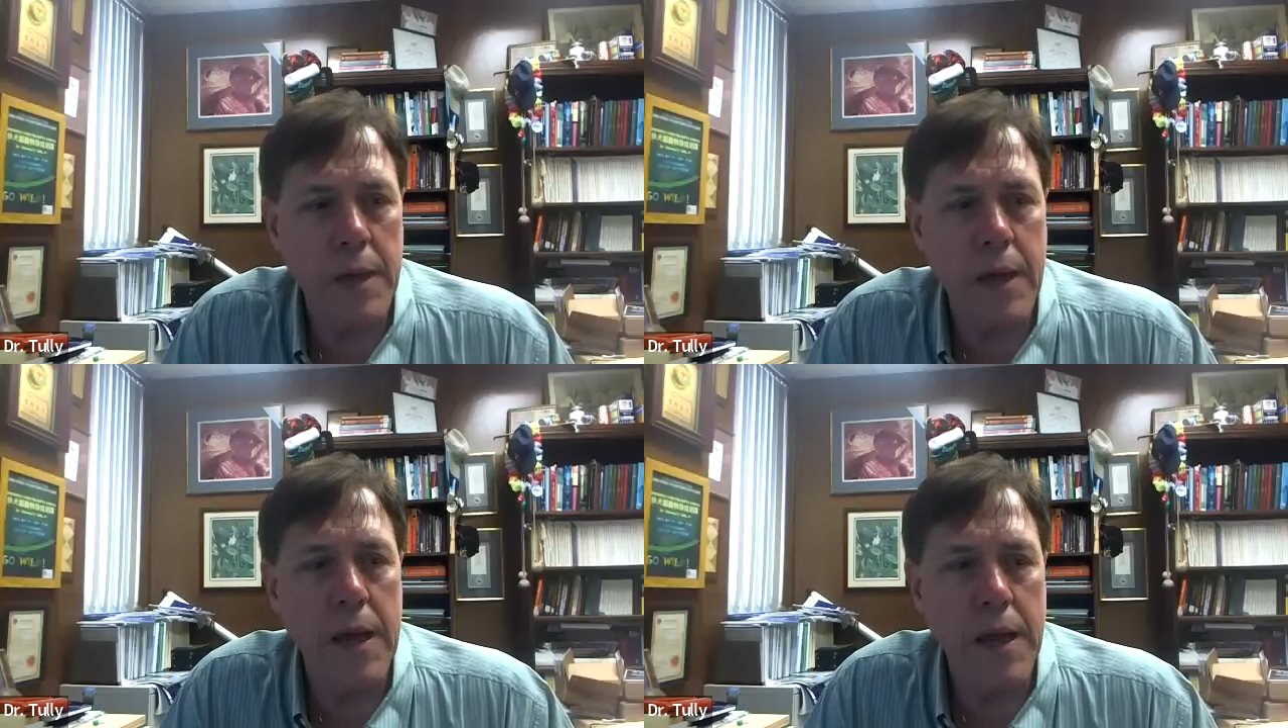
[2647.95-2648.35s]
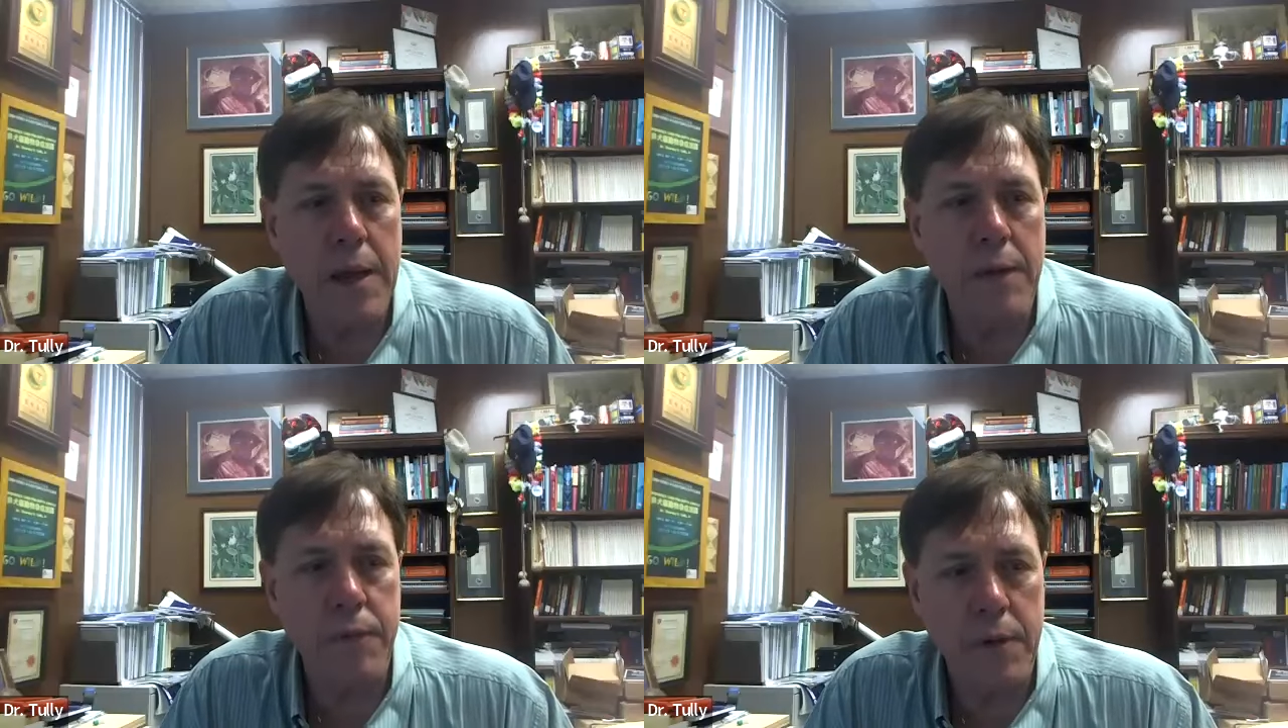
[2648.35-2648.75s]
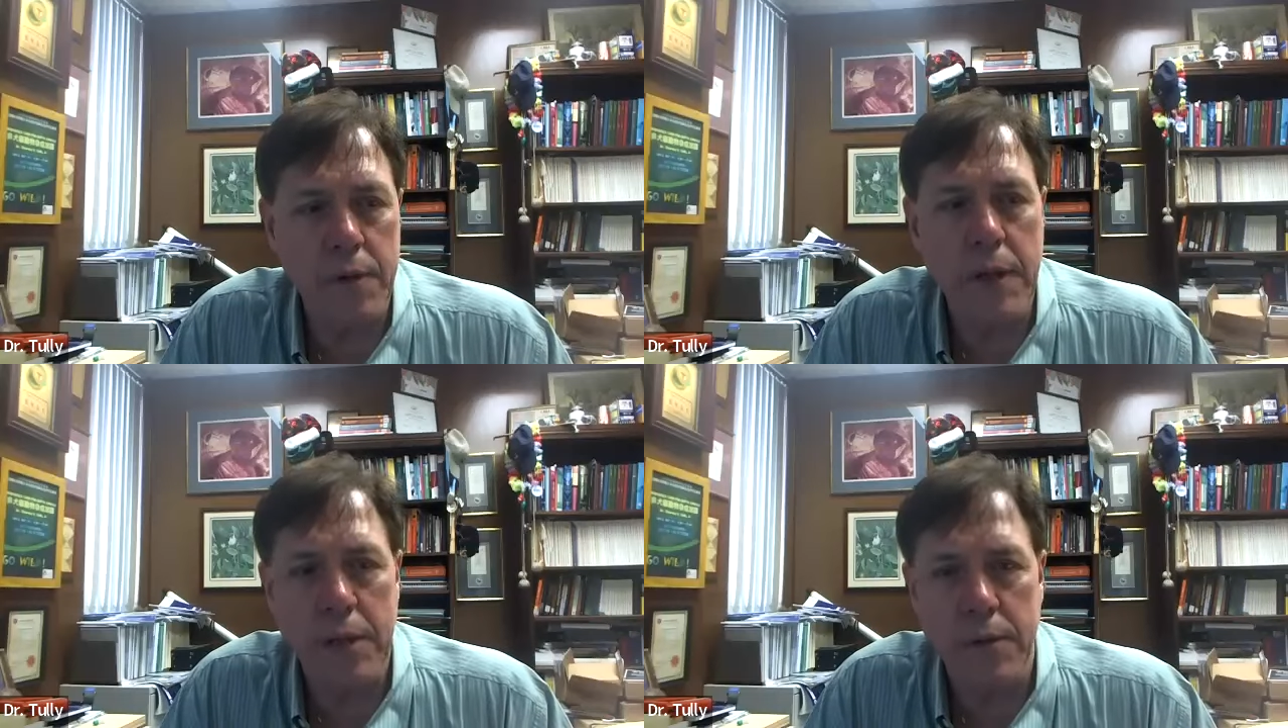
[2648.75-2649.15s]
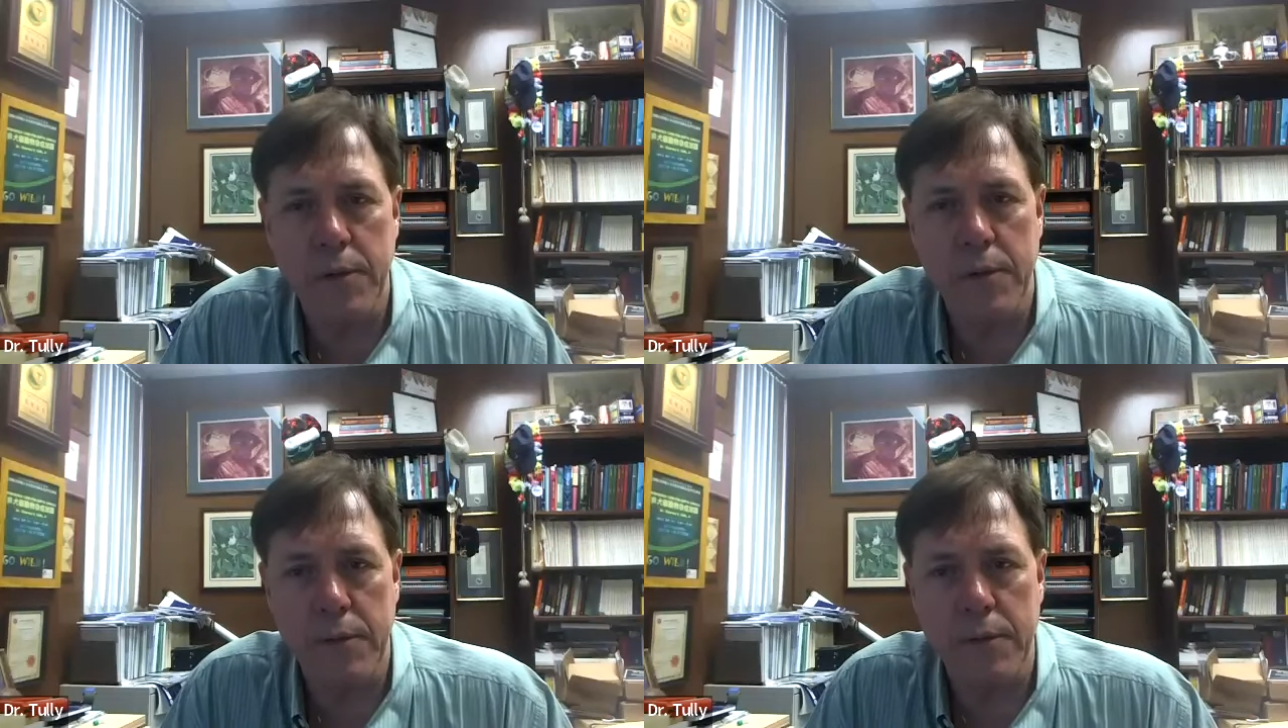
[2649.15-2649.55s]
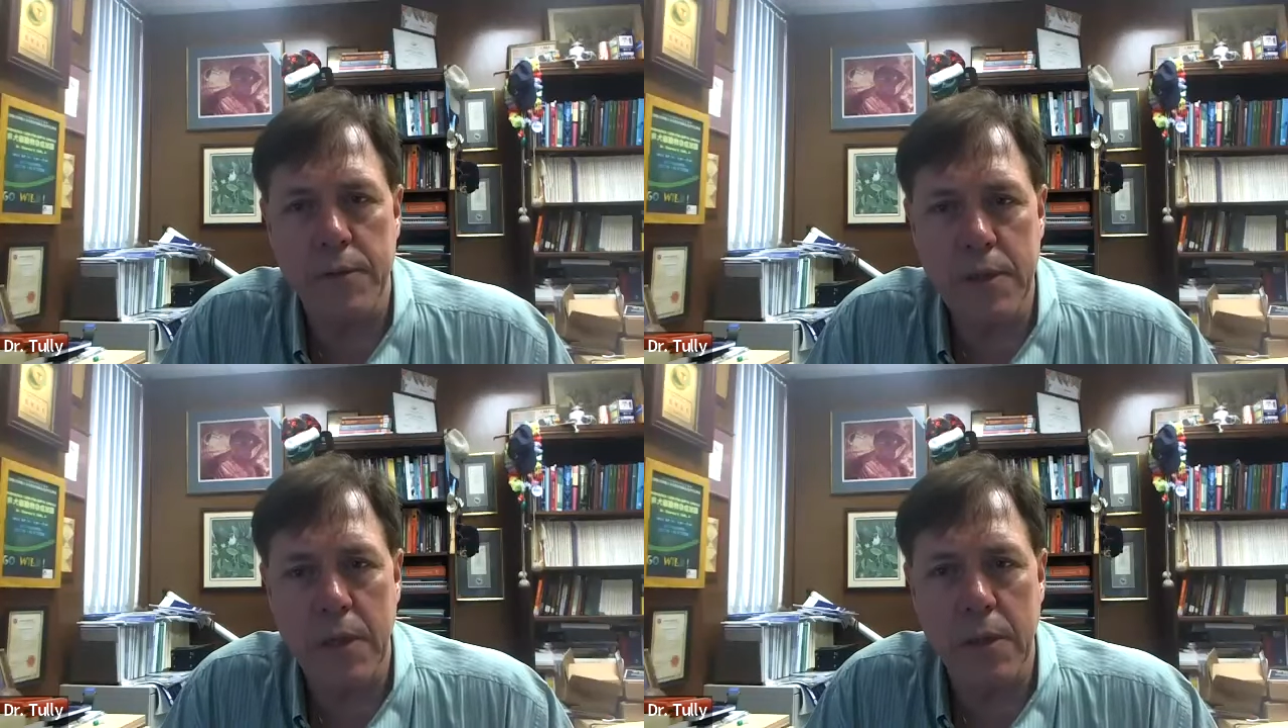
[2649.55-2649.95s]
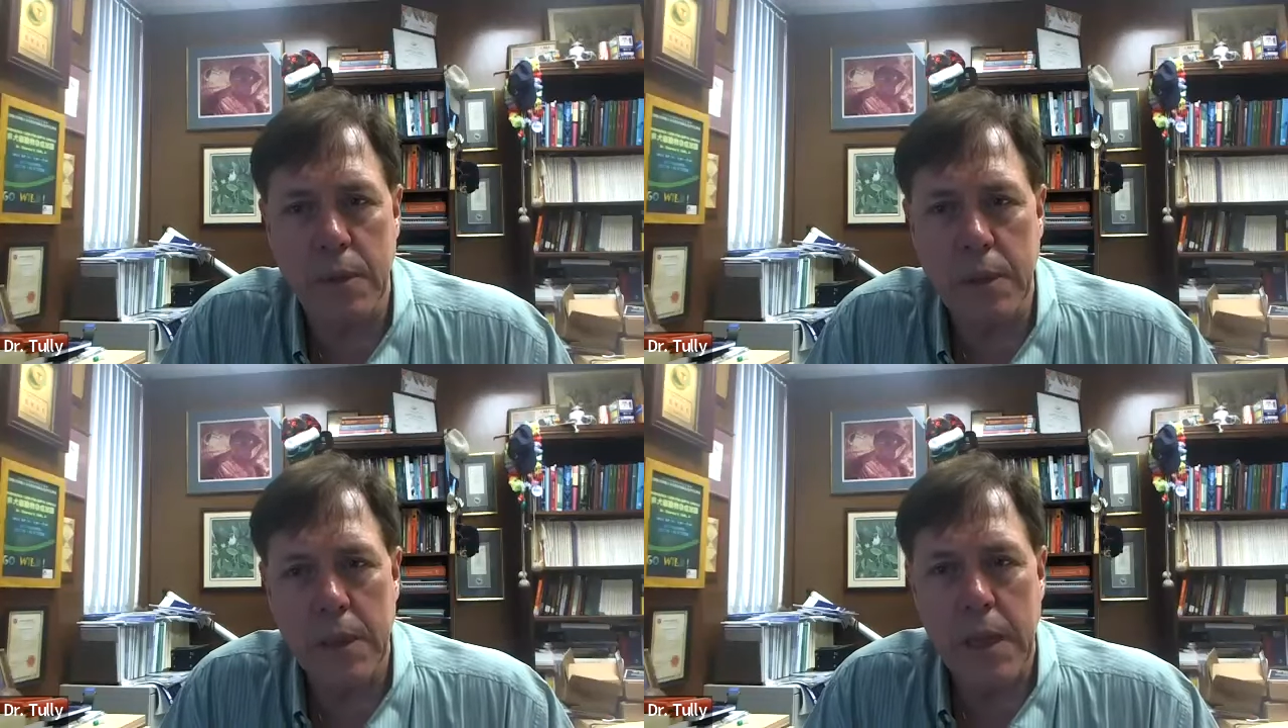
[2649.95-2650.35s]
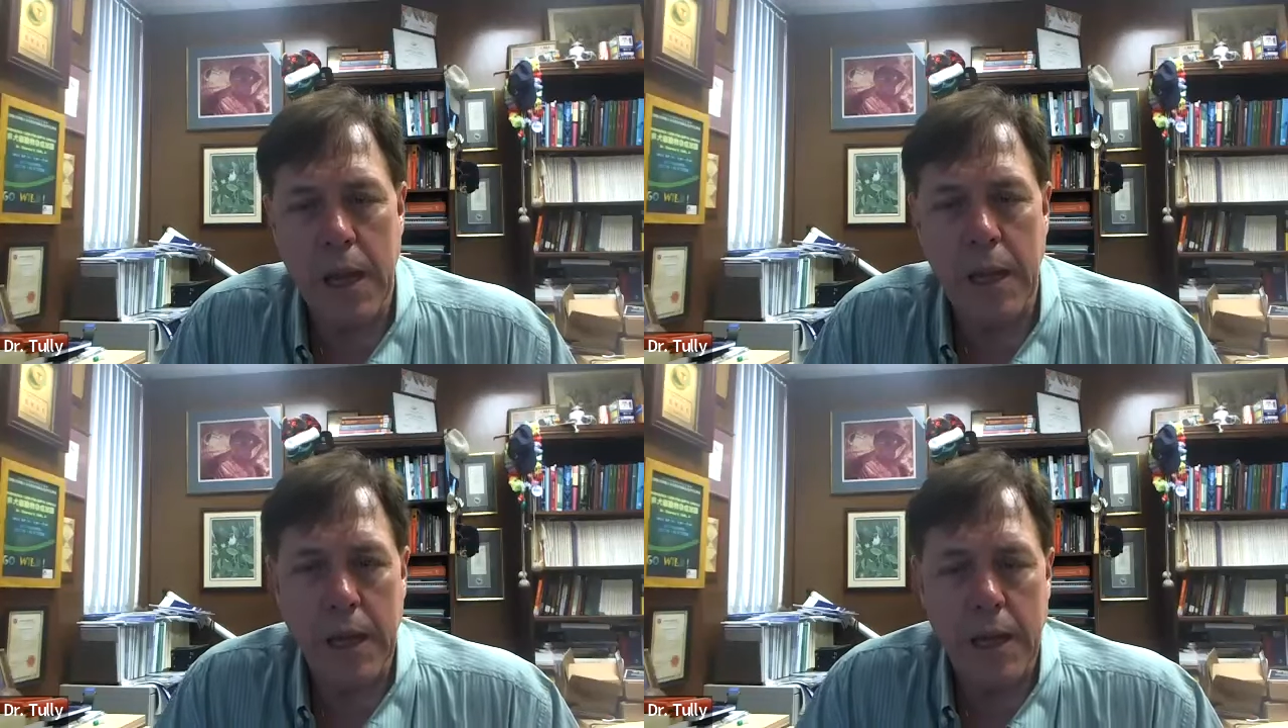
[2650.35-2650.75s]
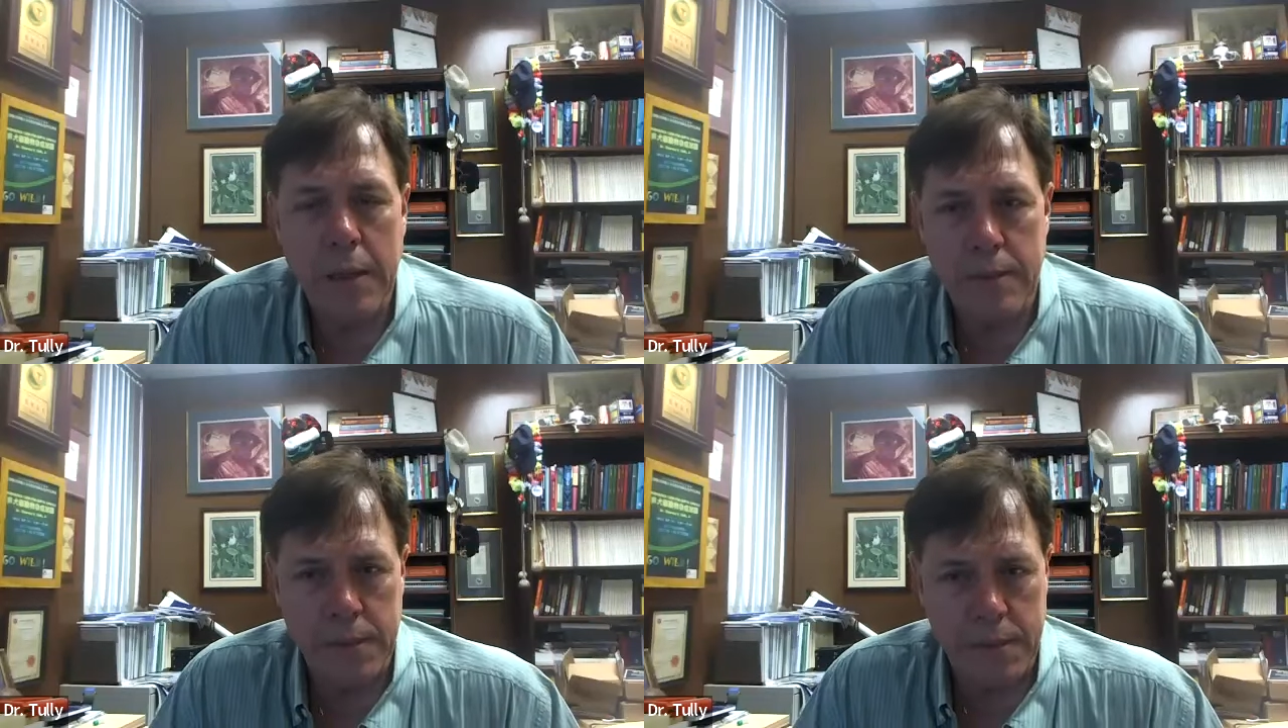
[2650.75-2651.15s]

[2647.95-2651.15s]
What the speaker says: I've heard that too. So, and